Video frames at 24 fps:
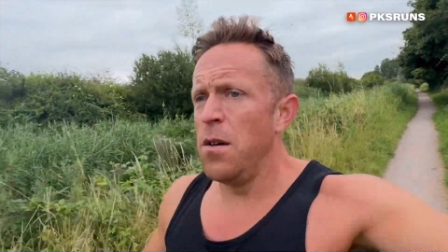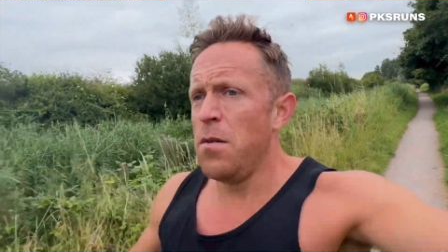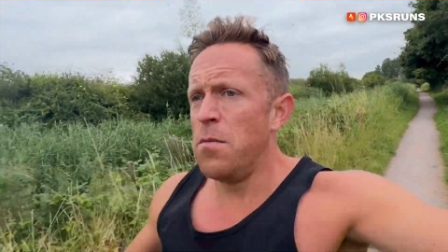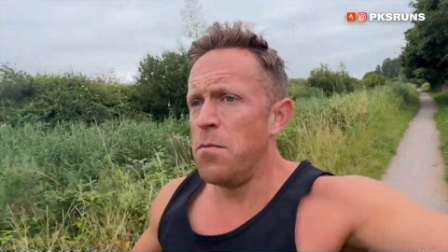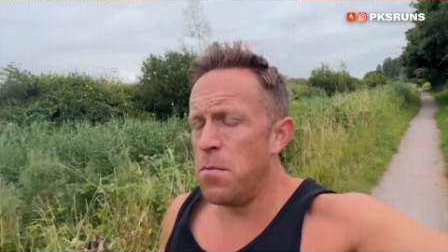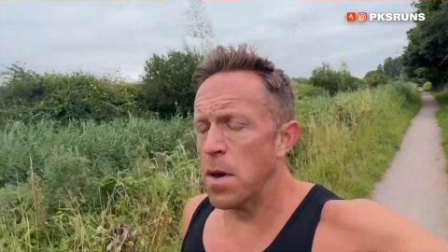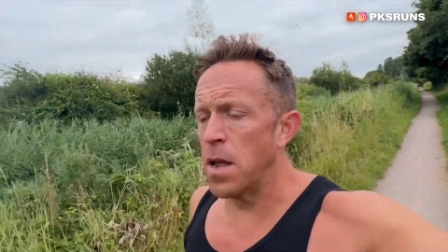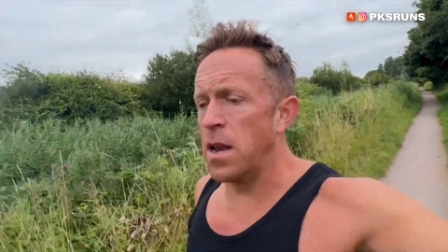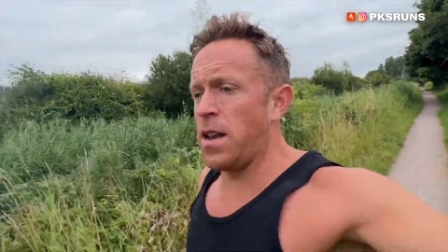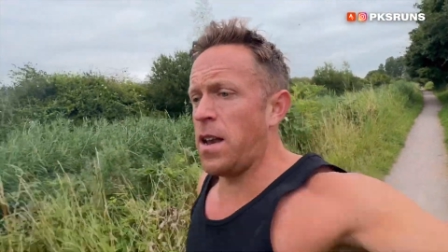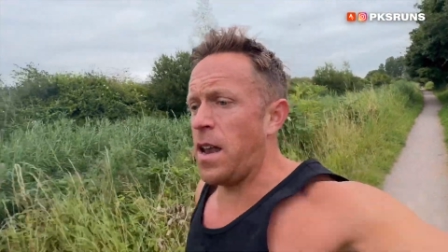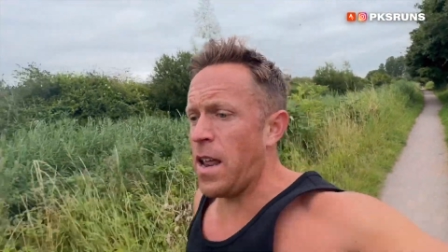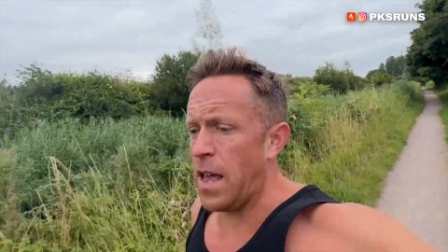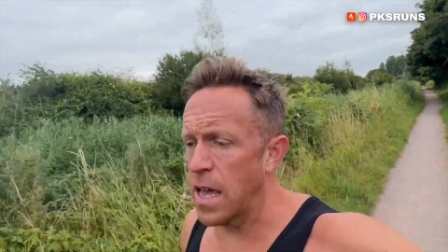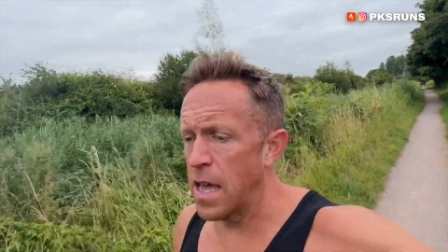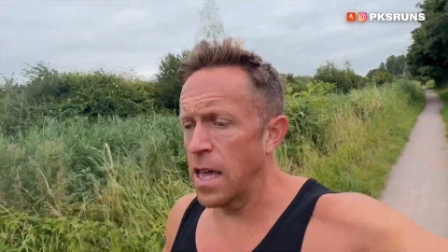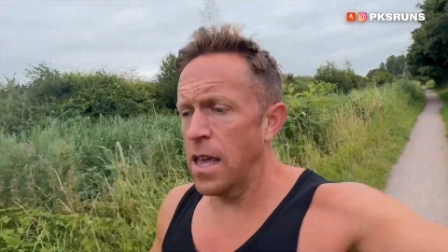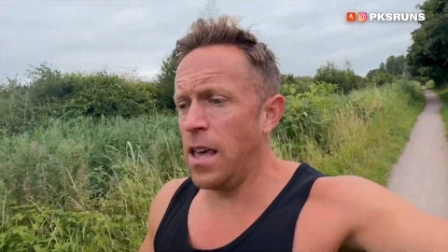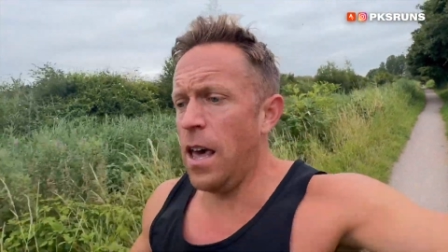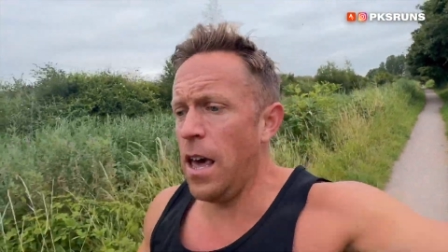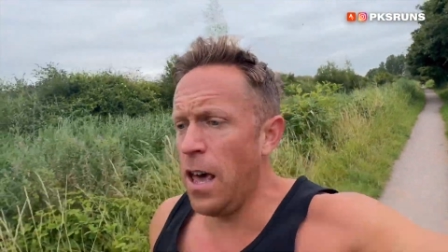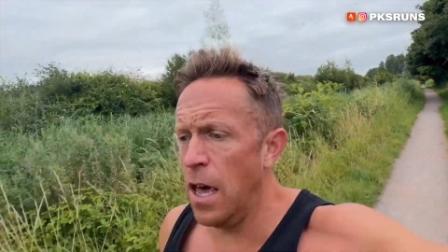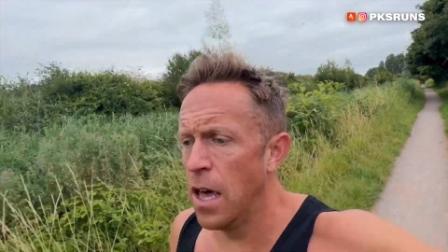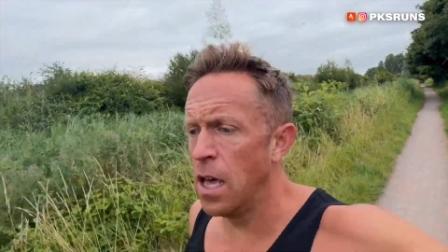Monday
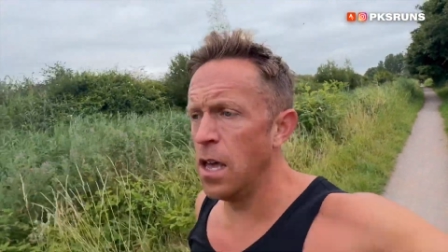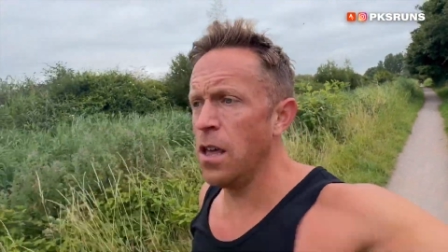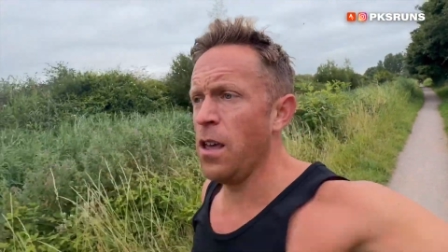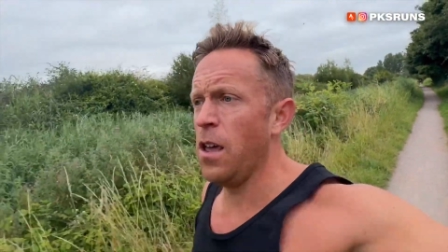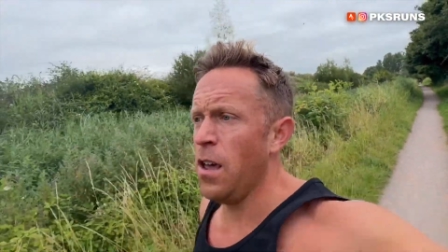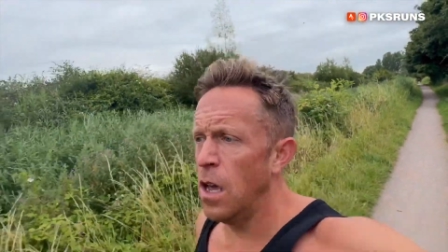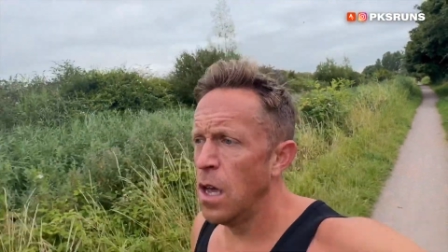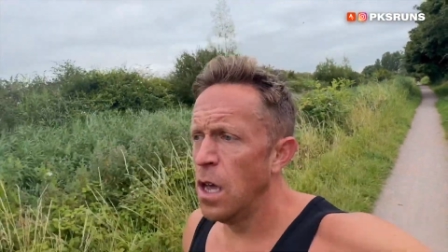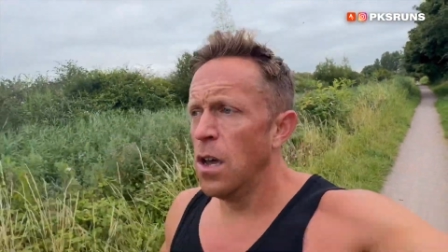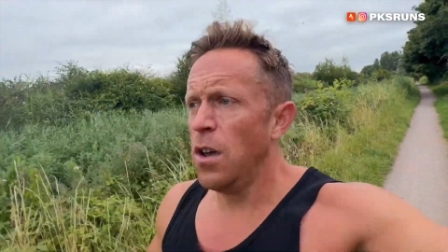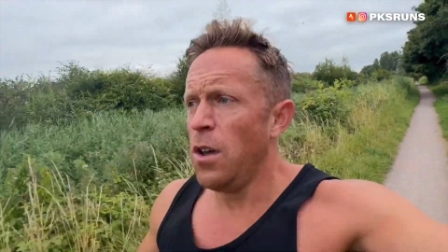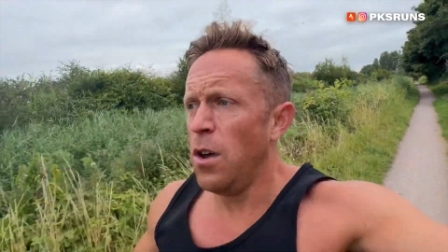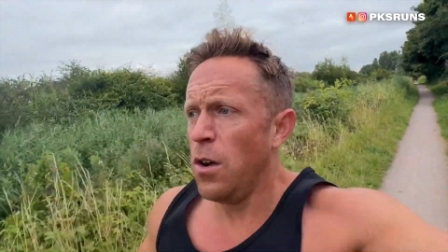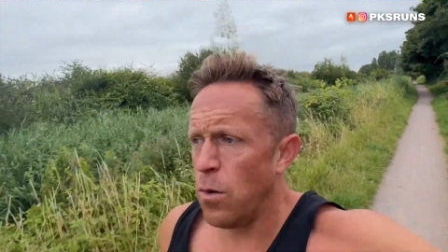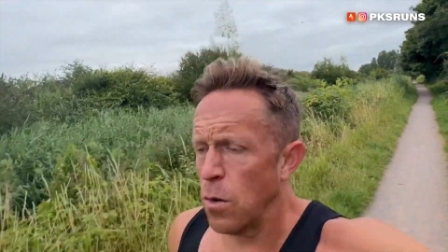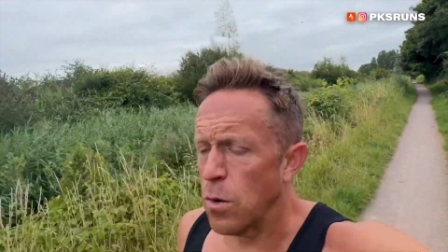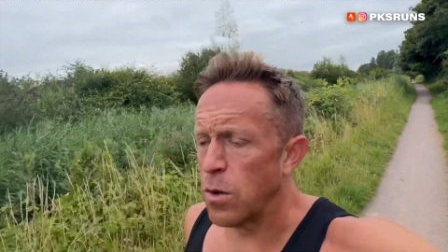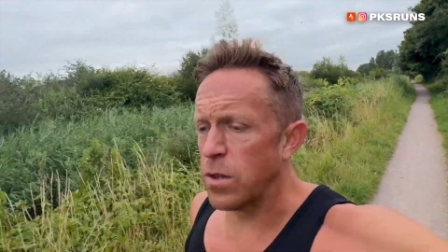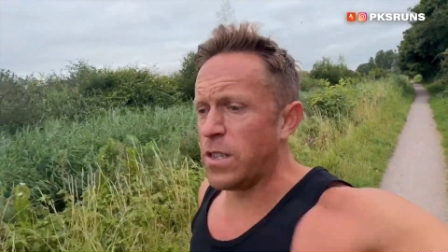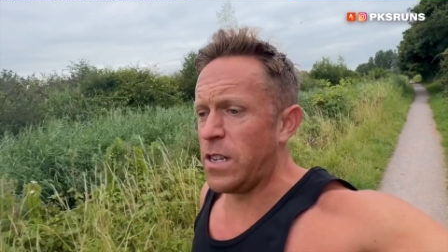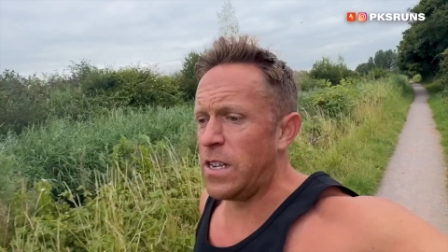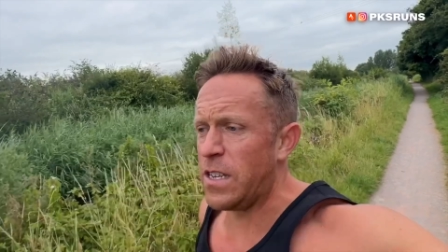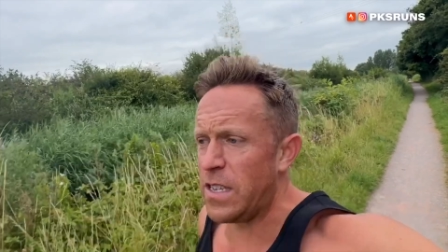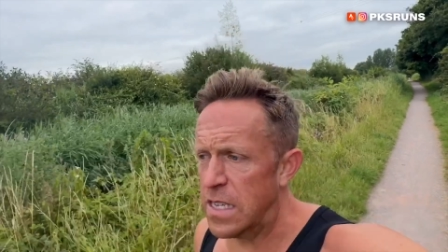
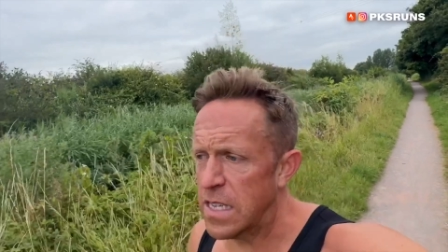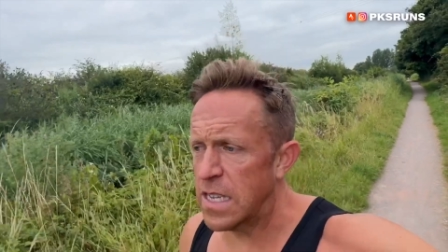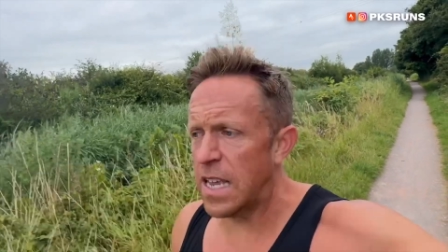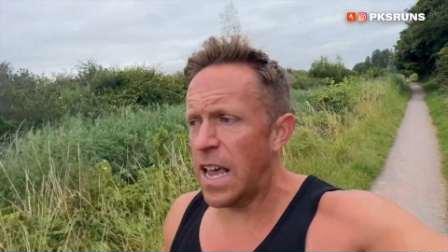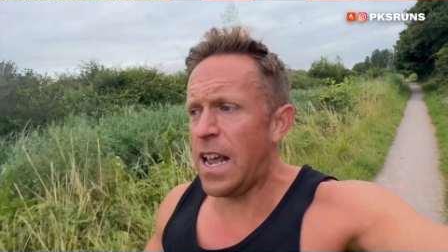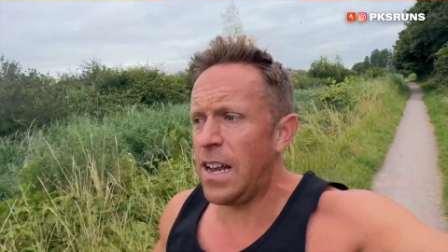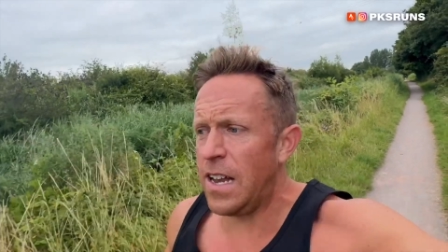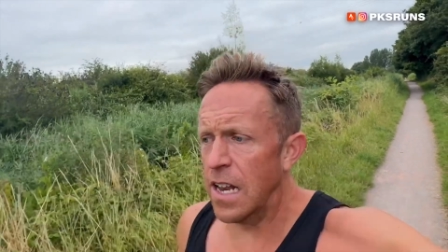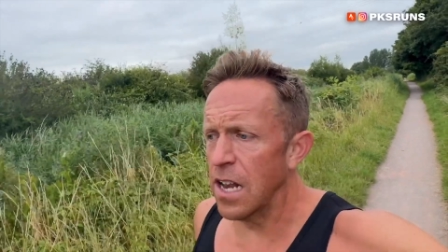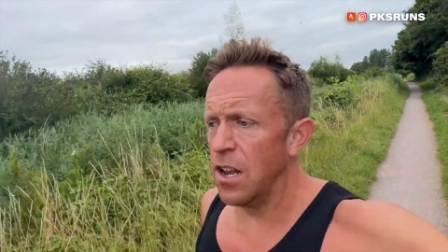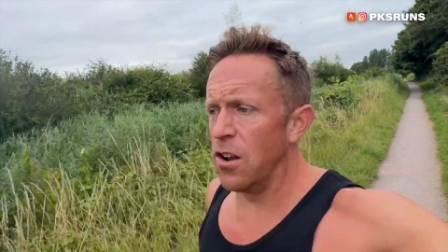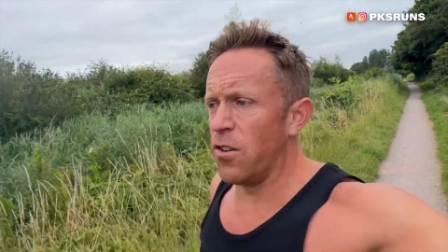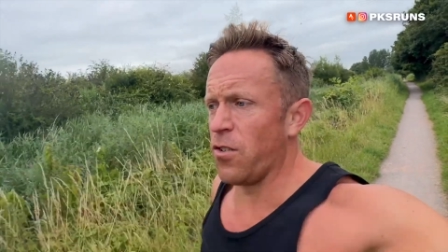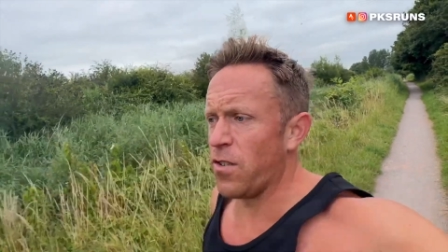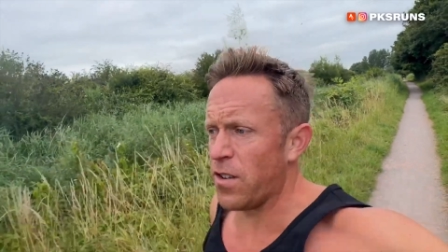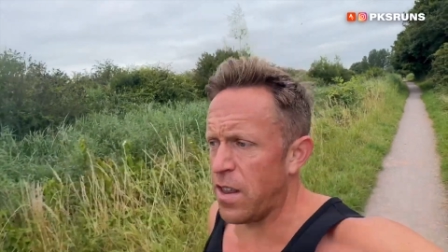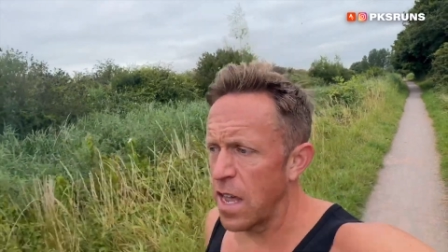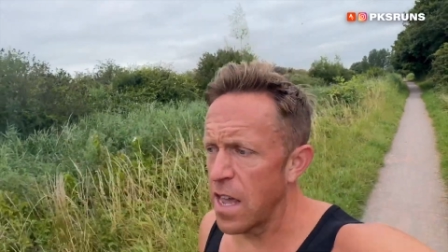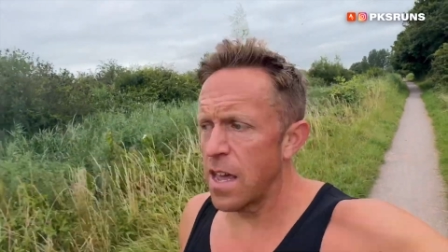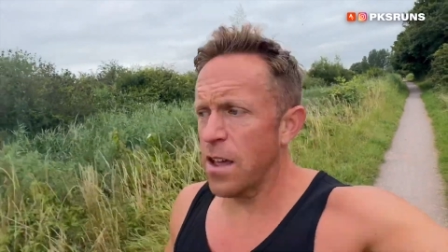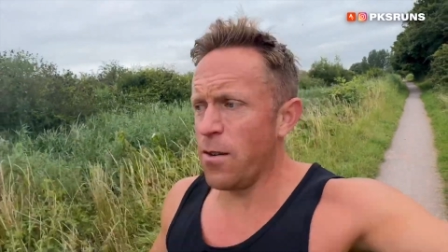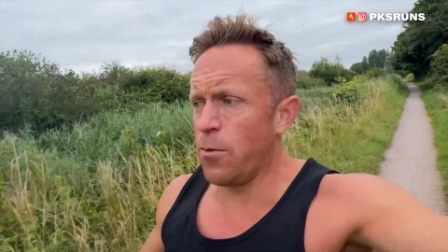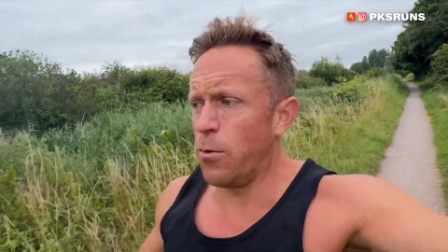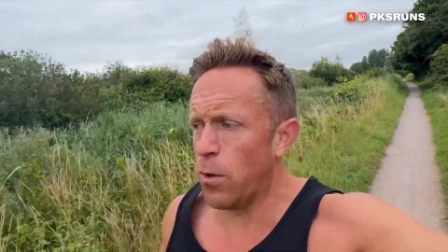was an insanely long
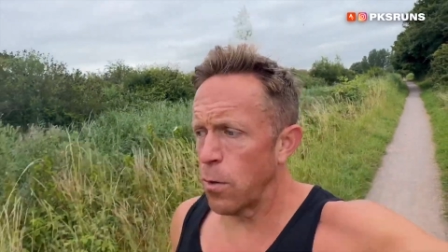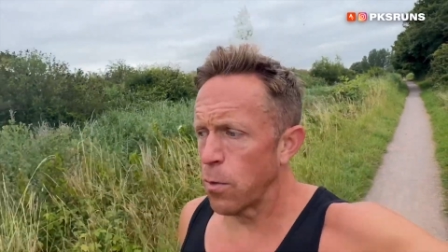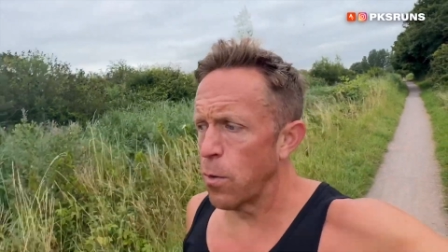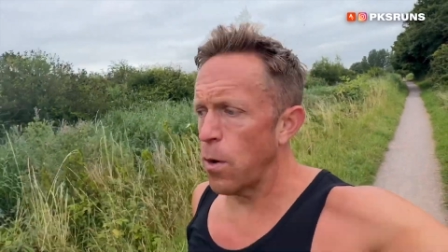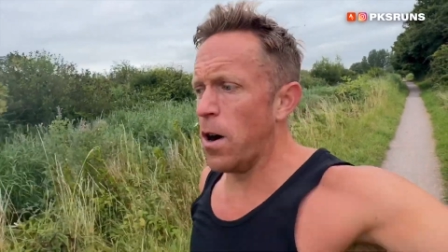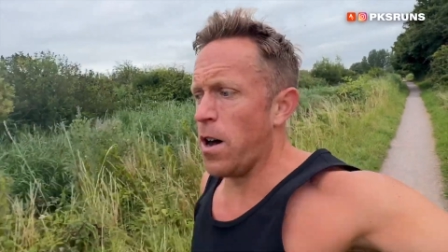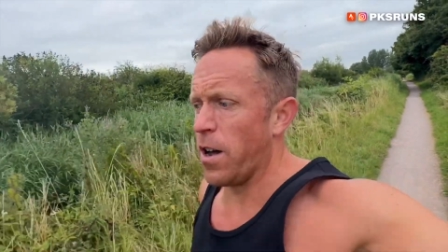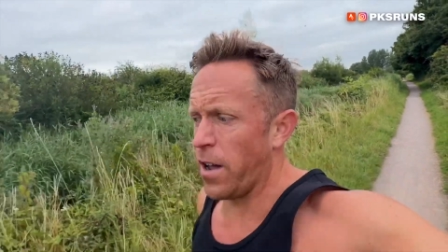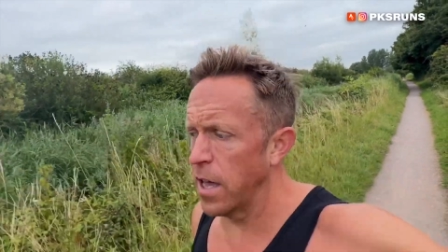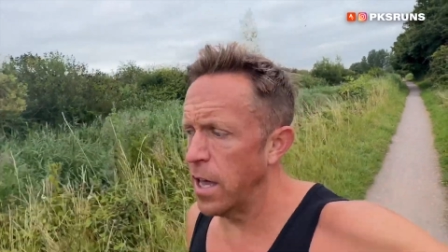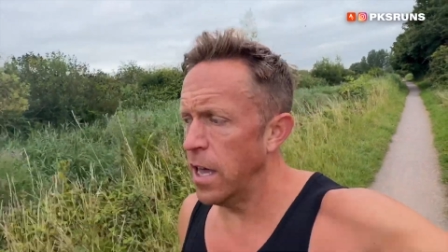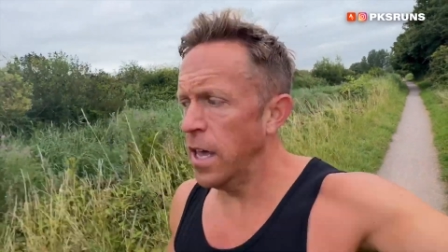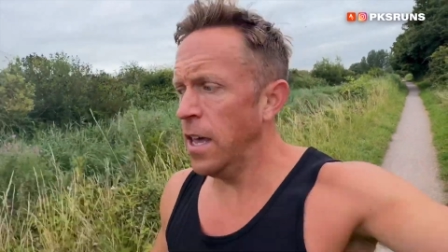day with work.